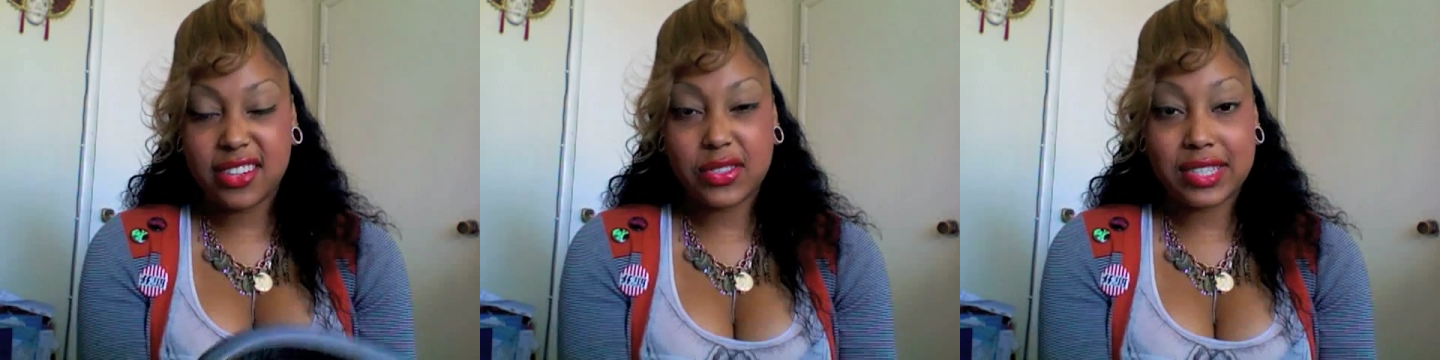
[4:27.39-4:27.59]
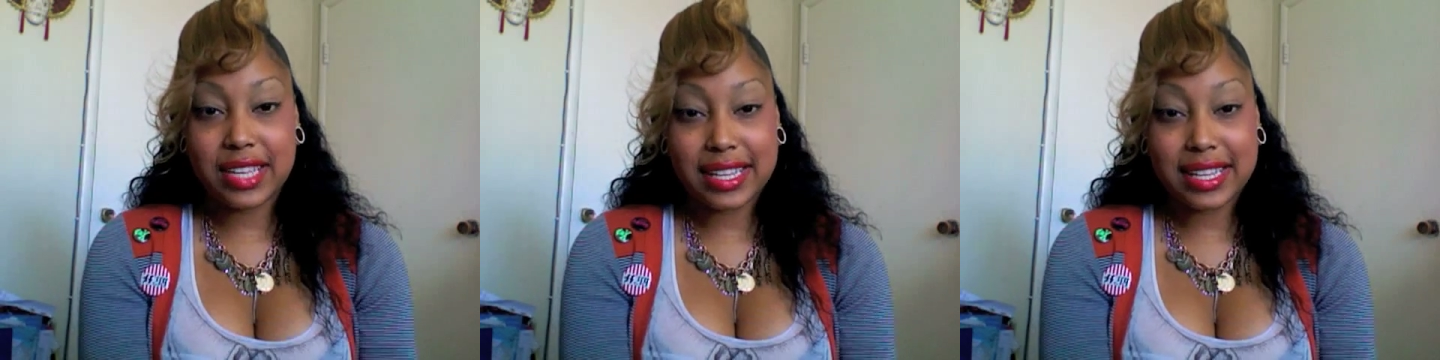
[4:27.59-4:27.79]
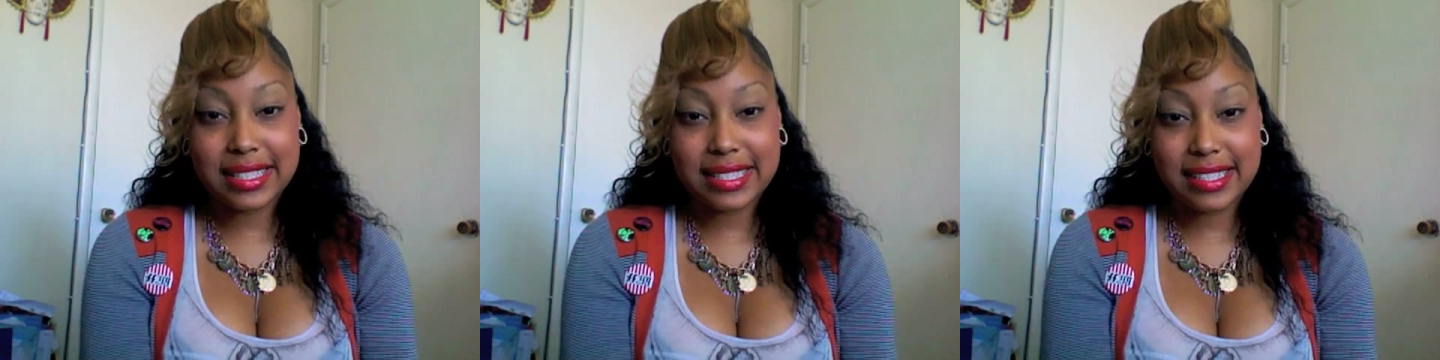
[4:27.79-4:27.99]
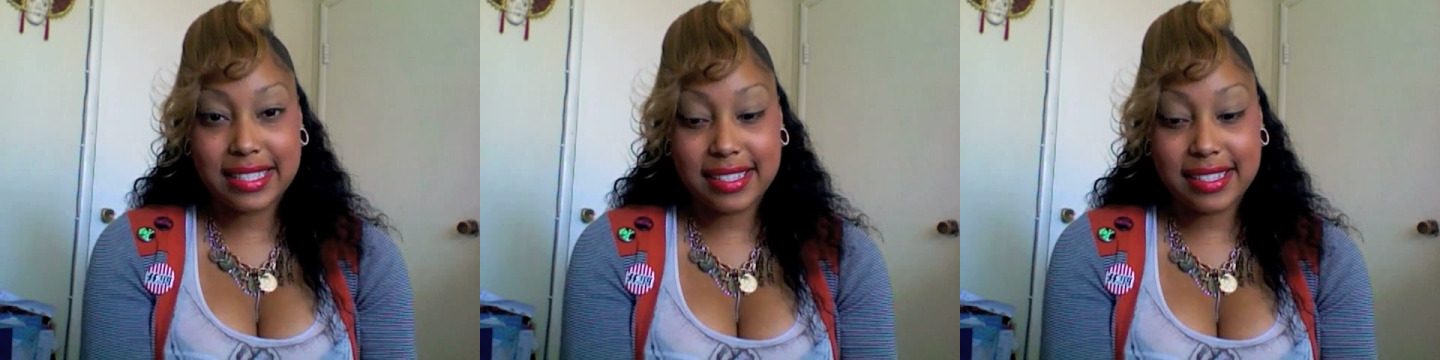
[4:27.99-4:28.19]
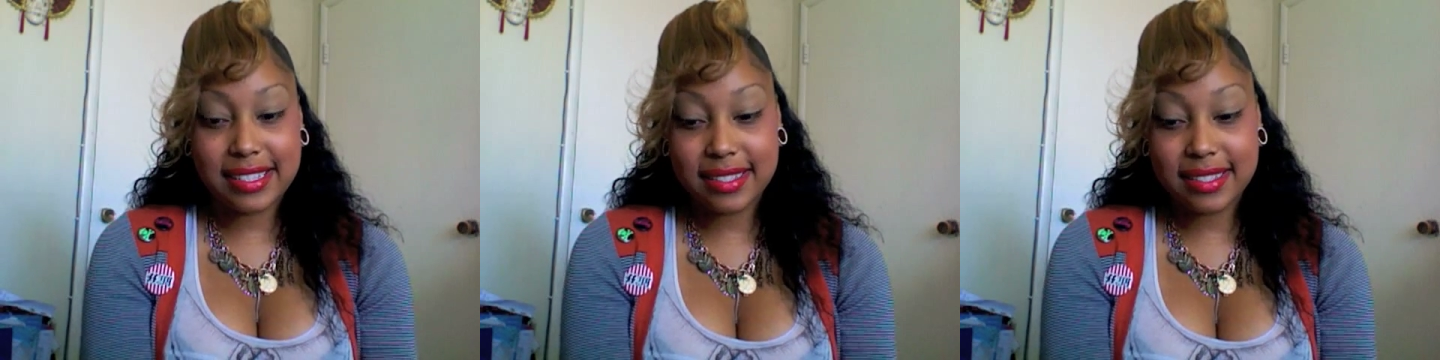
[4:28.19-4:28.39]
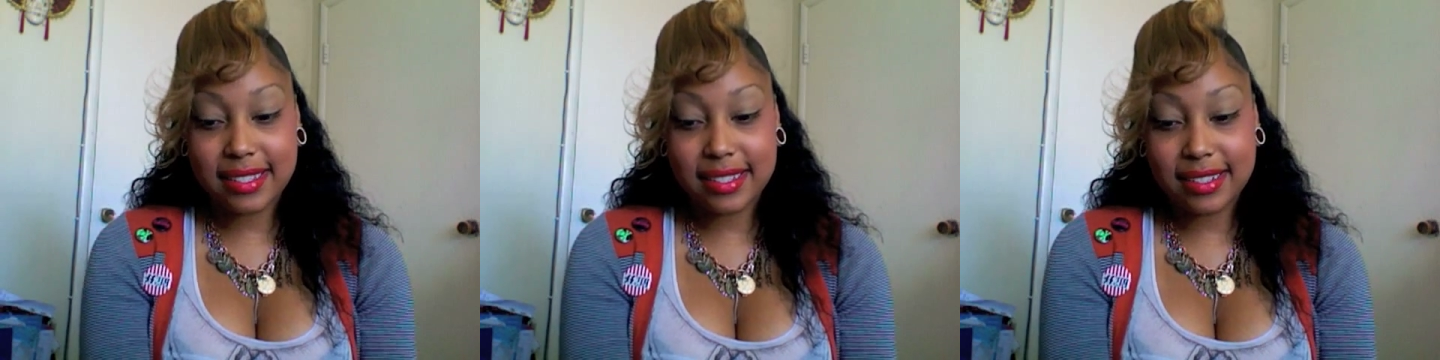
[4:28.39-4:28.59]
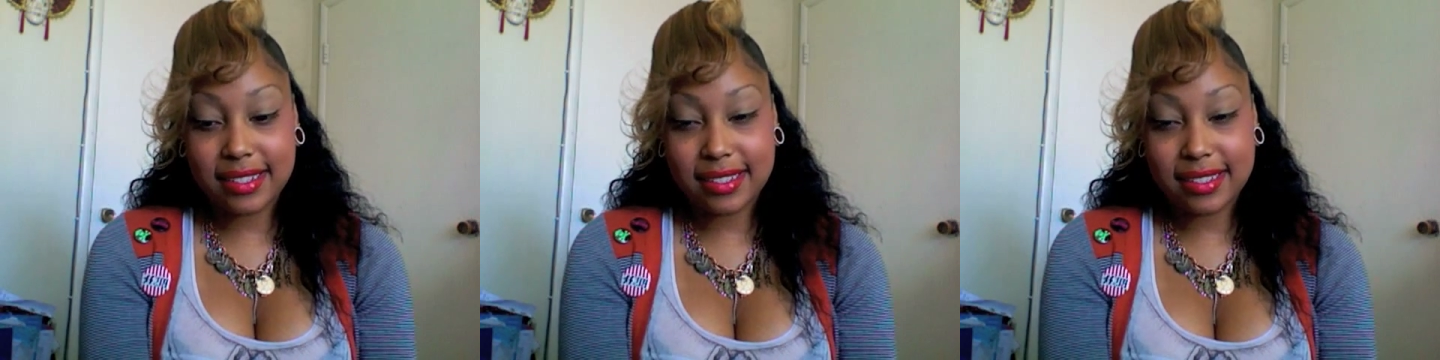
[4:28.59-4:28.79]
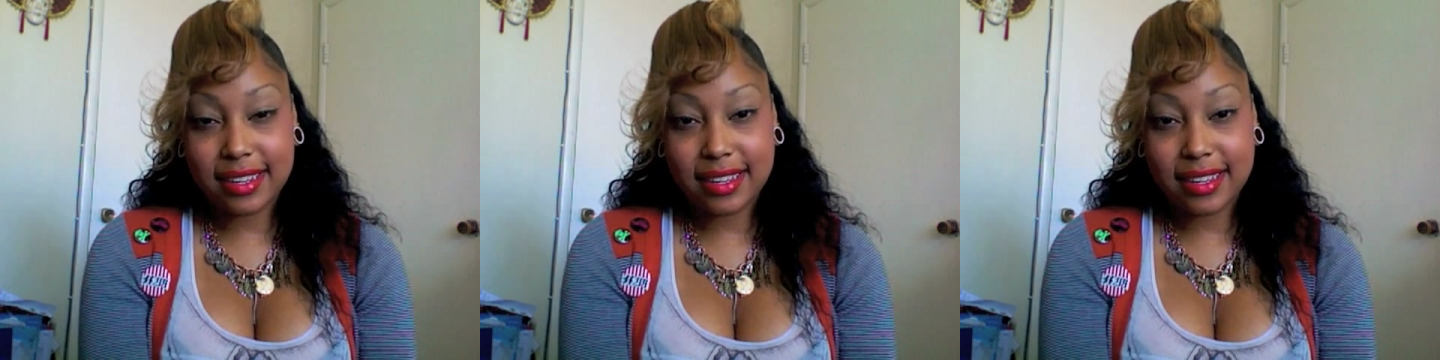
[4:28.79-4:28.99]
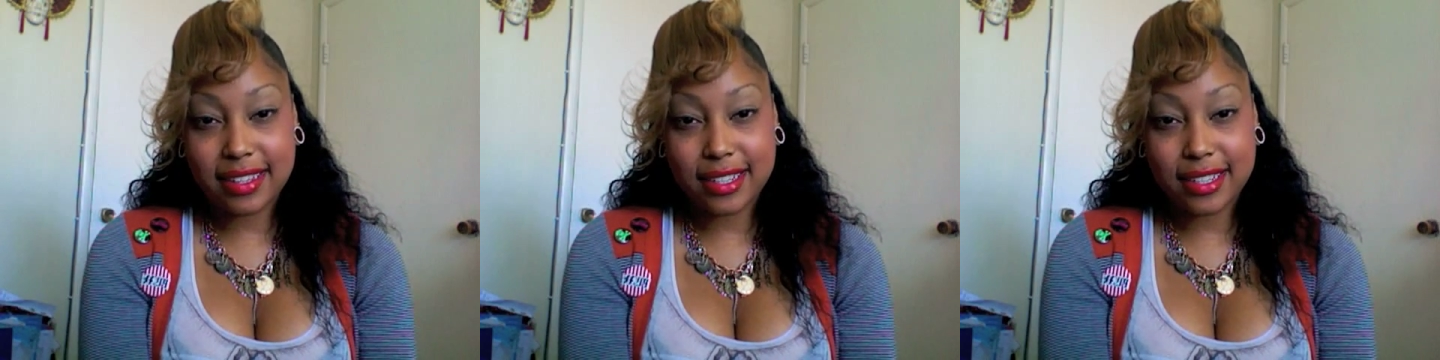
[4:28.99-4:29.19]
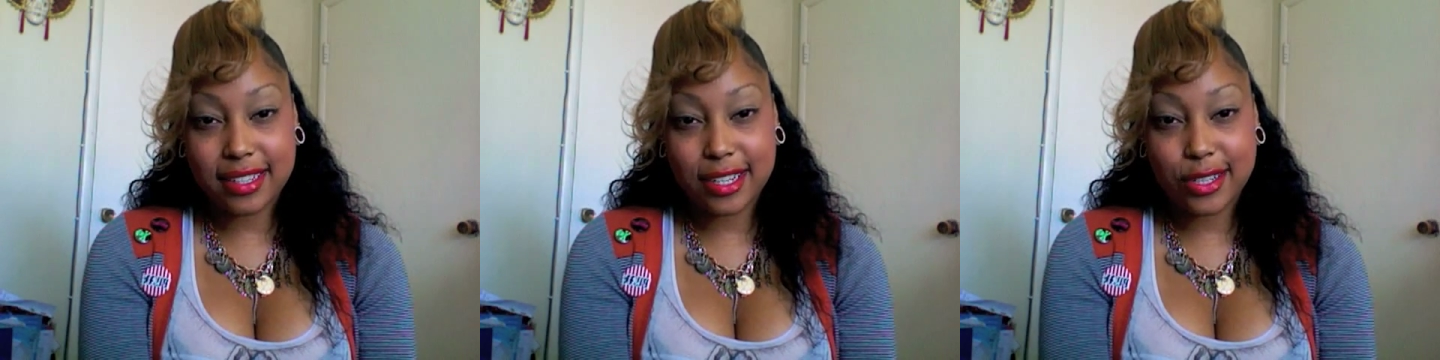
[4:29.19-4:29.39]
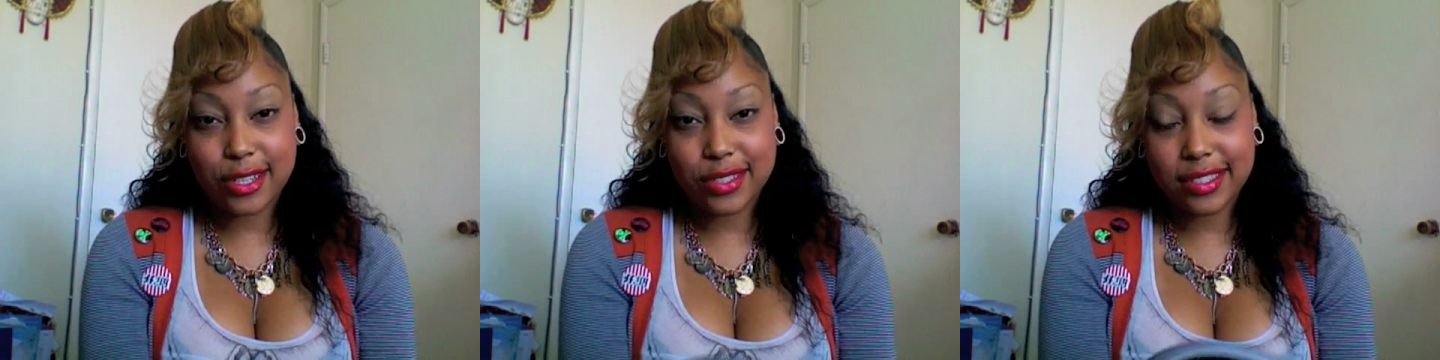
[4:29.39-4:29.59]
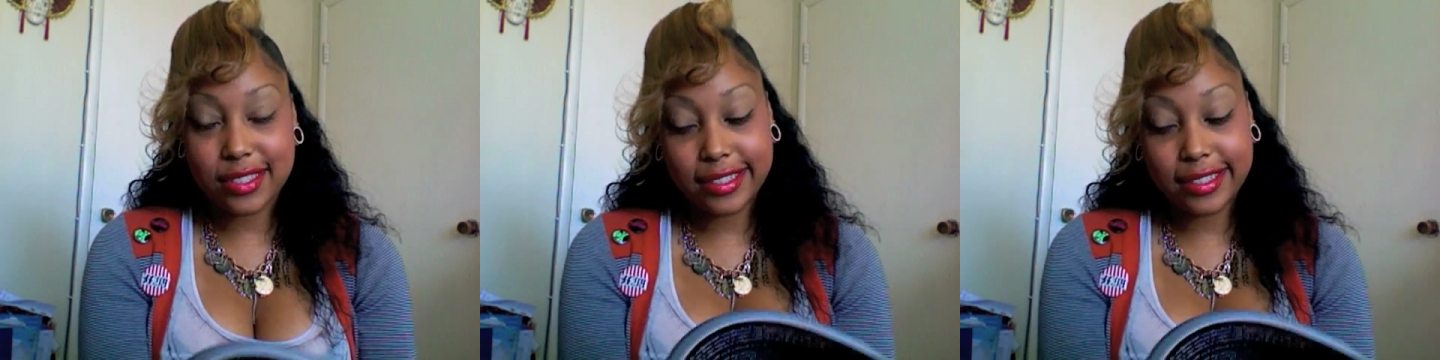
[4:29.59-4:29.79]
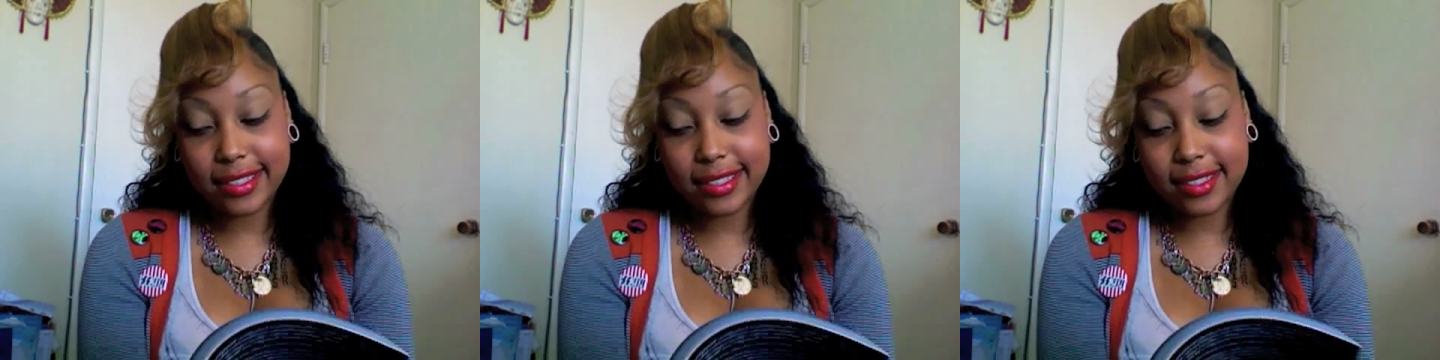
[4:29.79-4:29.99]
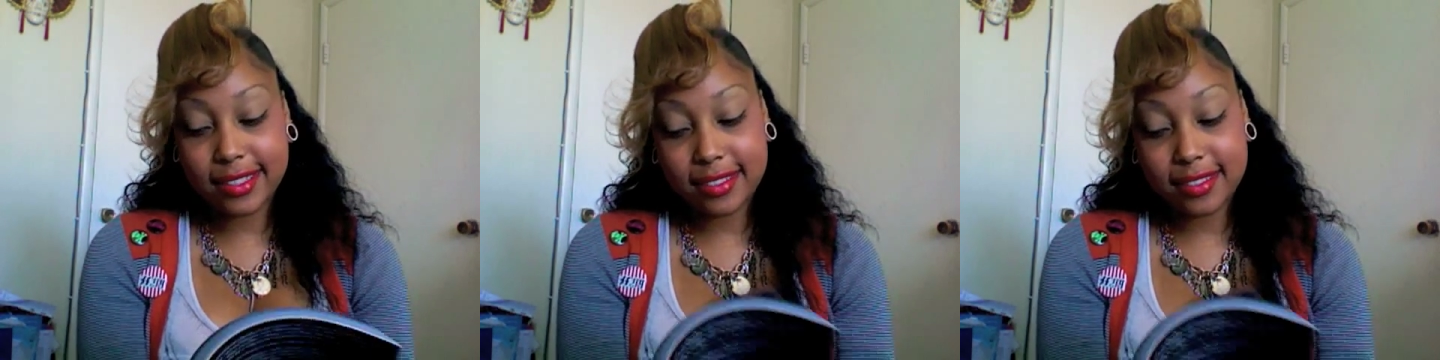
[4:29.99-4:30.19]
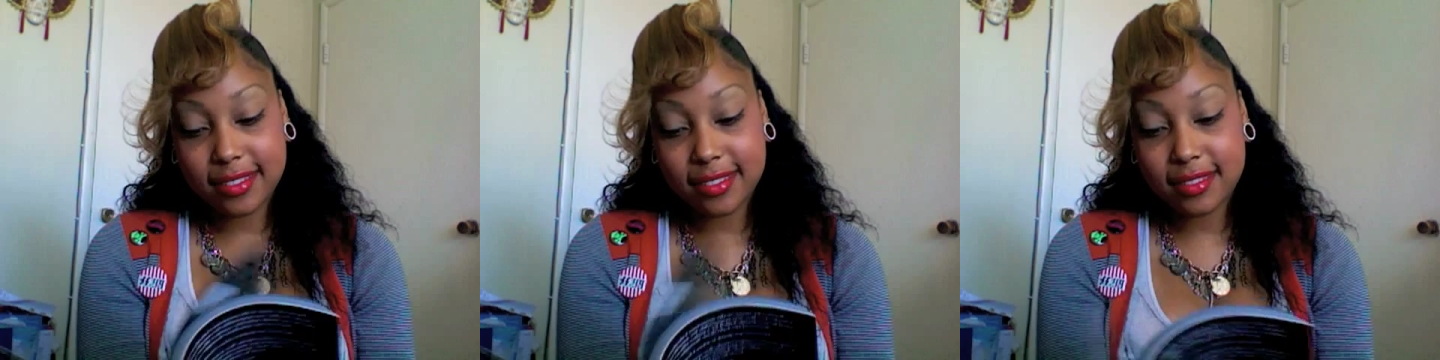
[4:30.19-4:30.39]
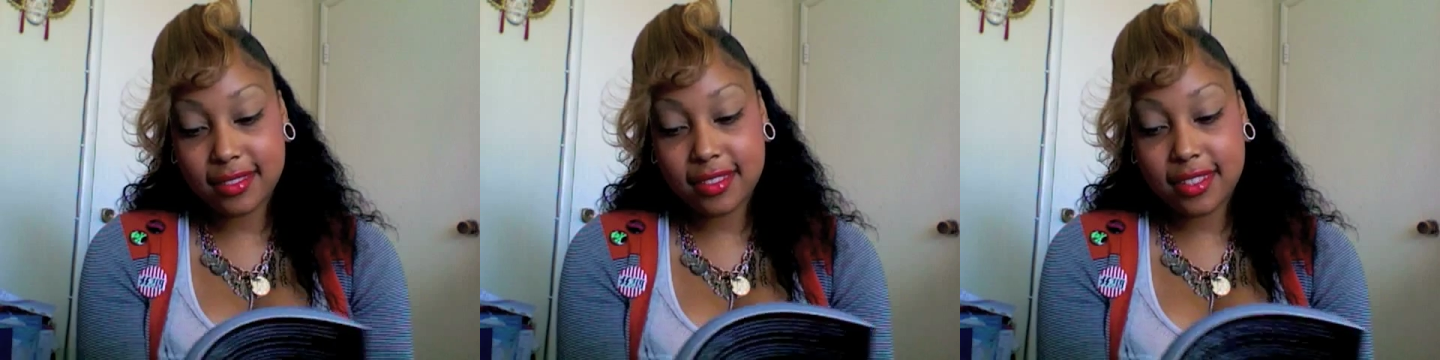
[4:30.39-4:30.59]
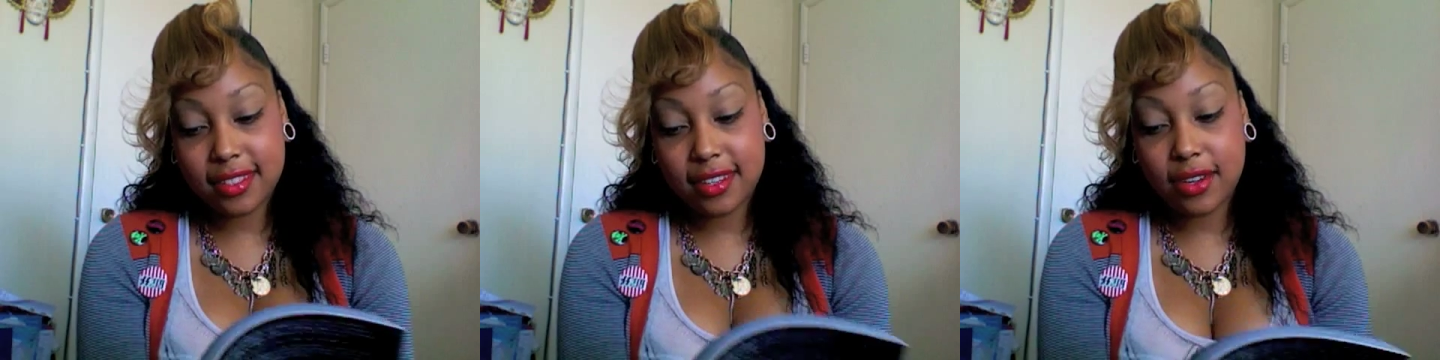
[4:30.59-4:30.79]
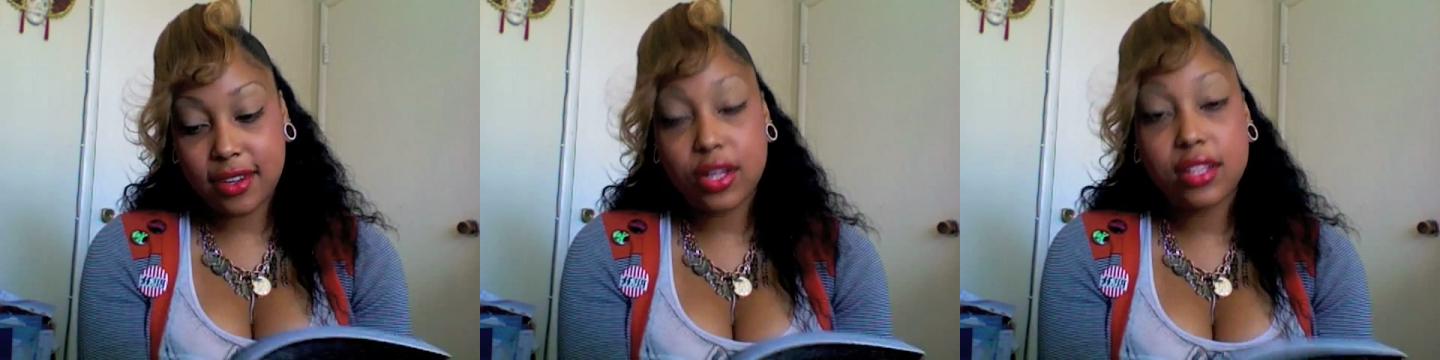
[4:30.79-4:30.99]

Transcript: sex scenes and like cursing and,